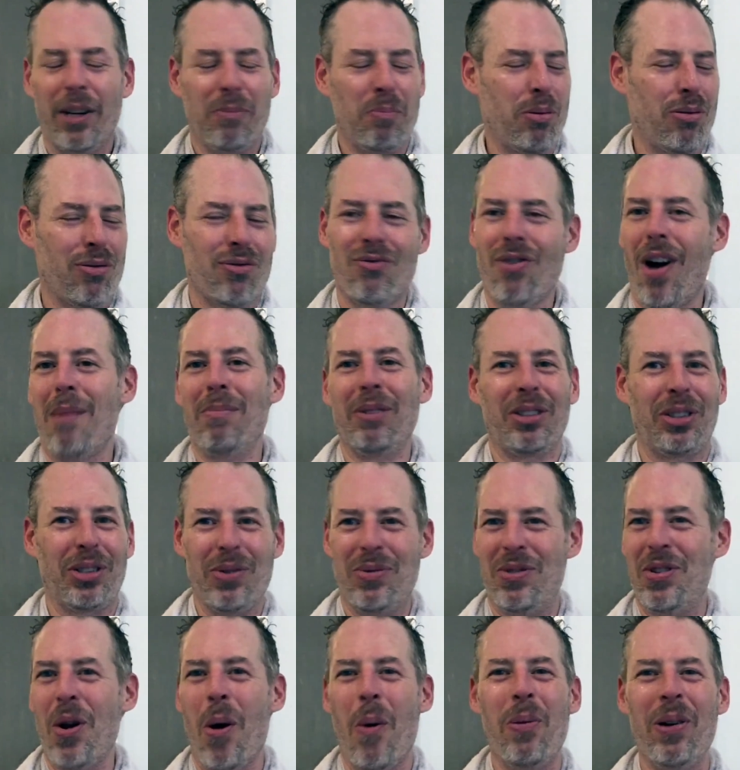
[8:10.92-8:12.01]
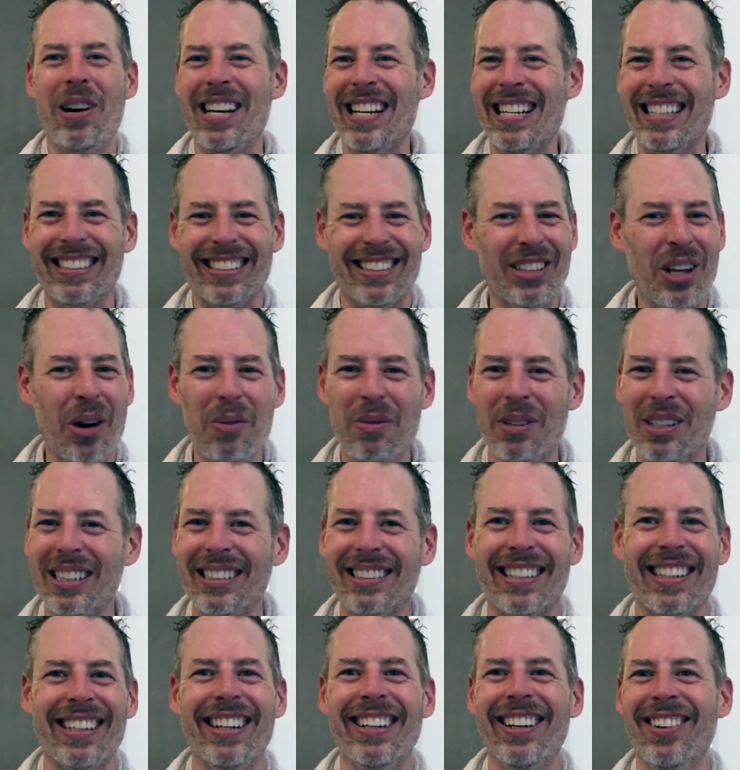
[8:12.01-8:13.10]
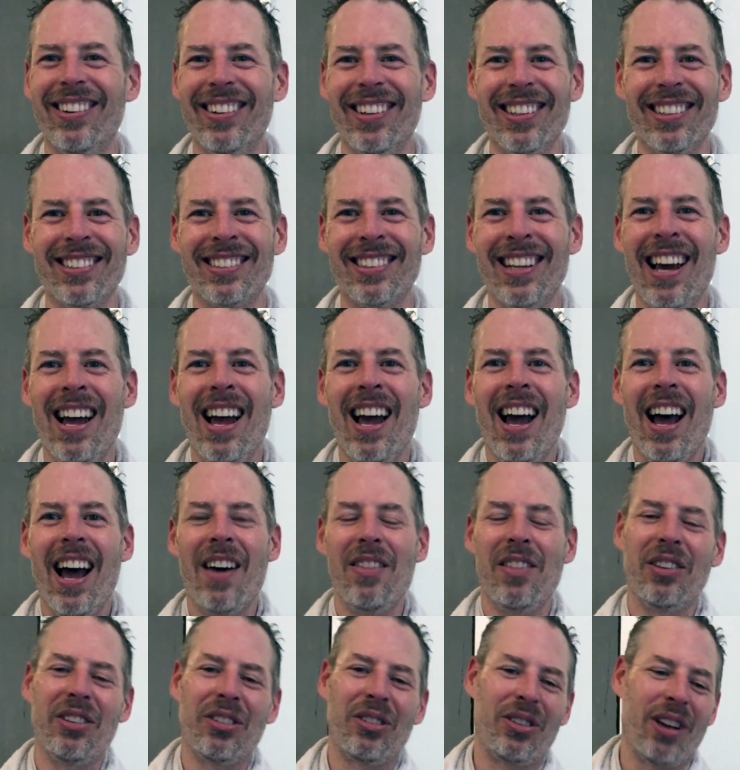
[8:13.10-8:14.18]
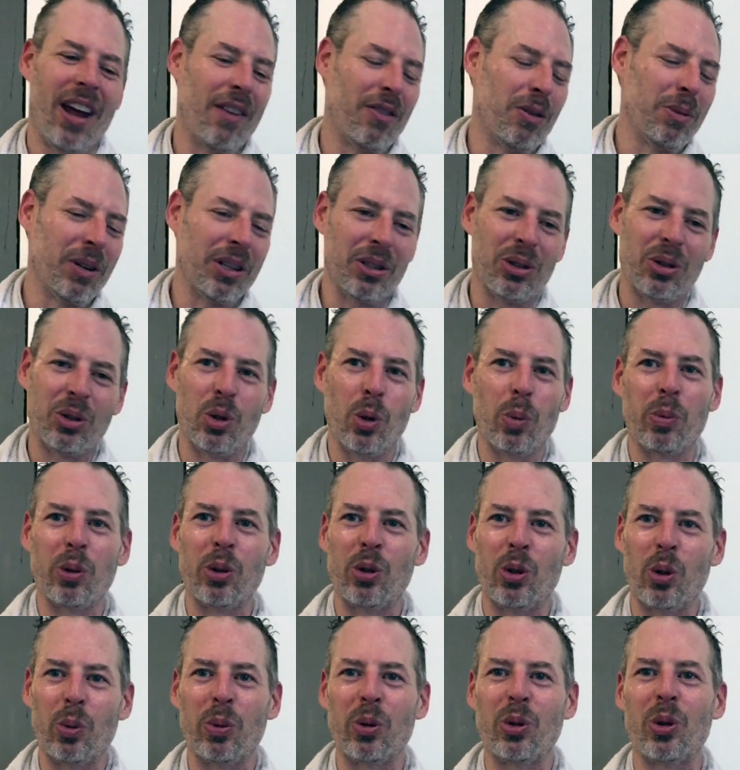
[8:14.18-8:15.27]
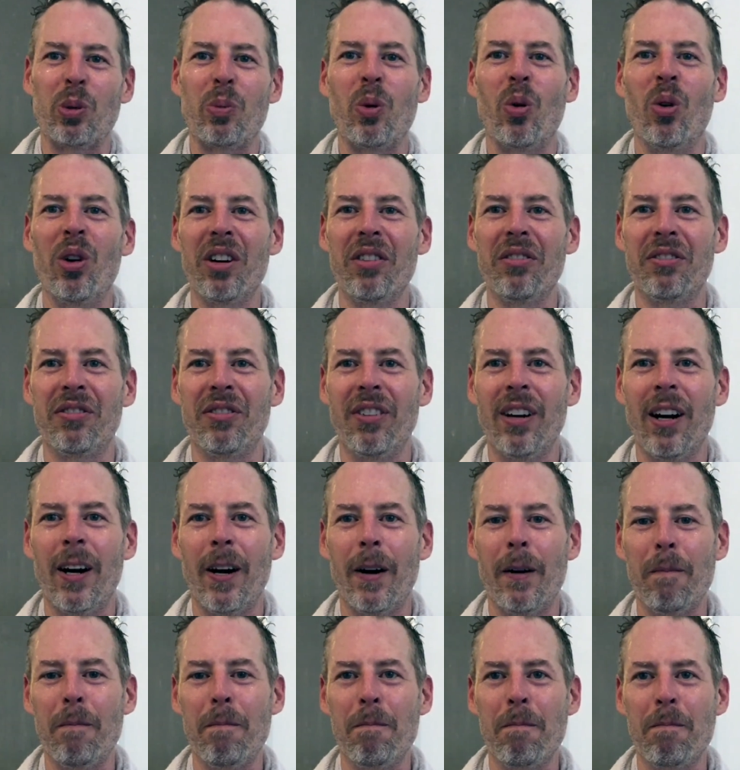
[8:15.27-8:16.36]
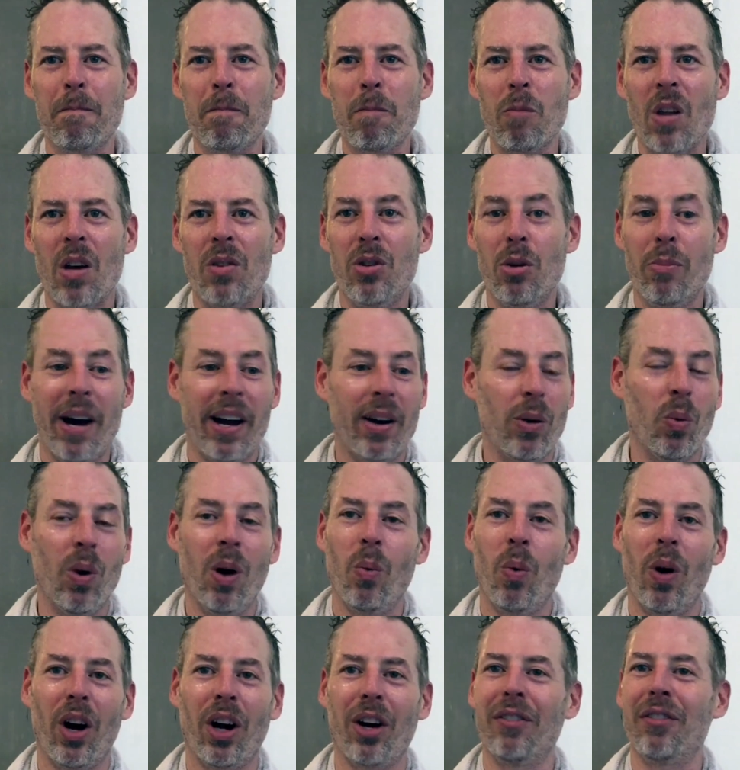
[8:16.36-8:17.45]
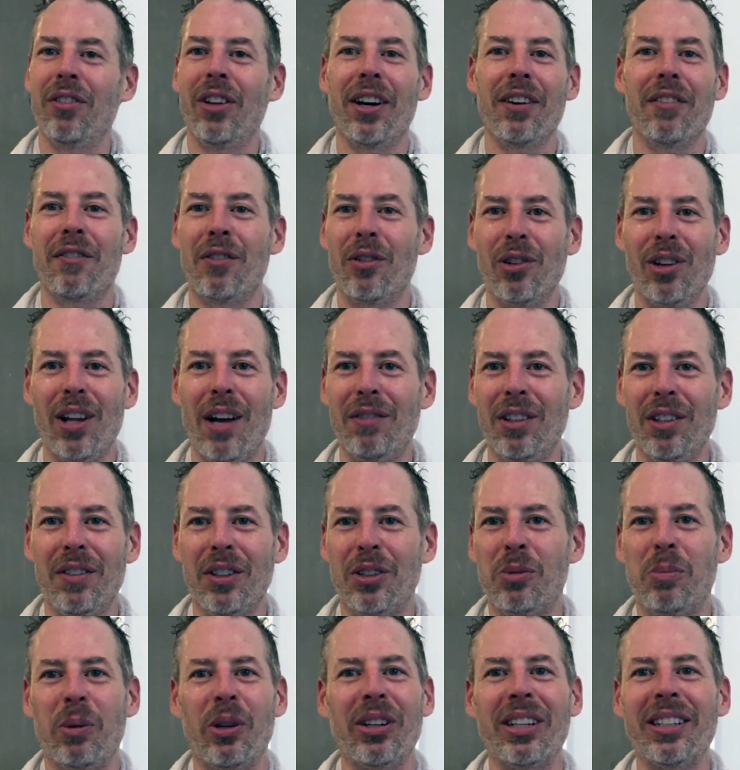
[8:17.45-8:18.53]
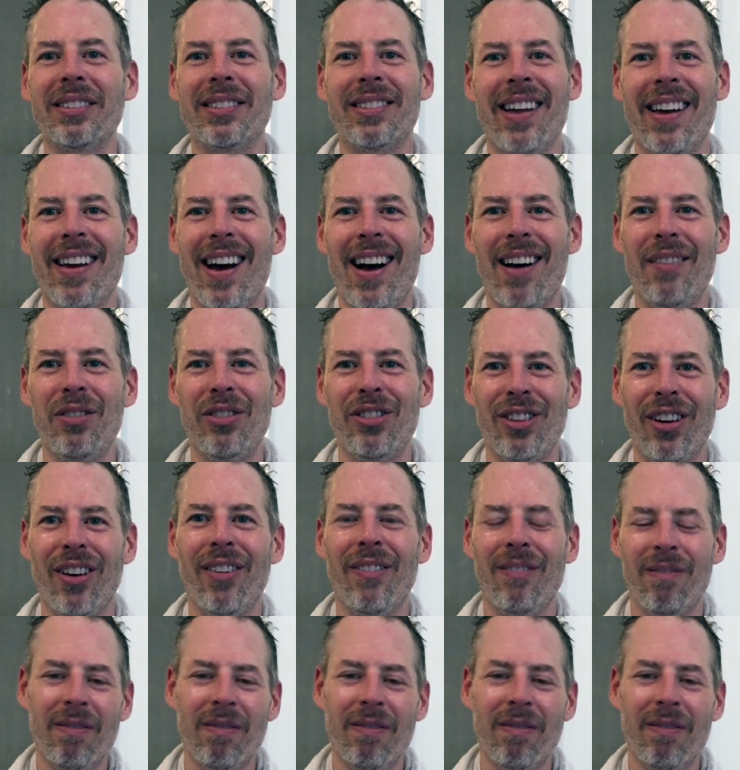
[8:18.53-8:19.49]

I promise you, nobody's going to notice. And everybody's super, super supportive, no matter what walk of life or level of experience they have. So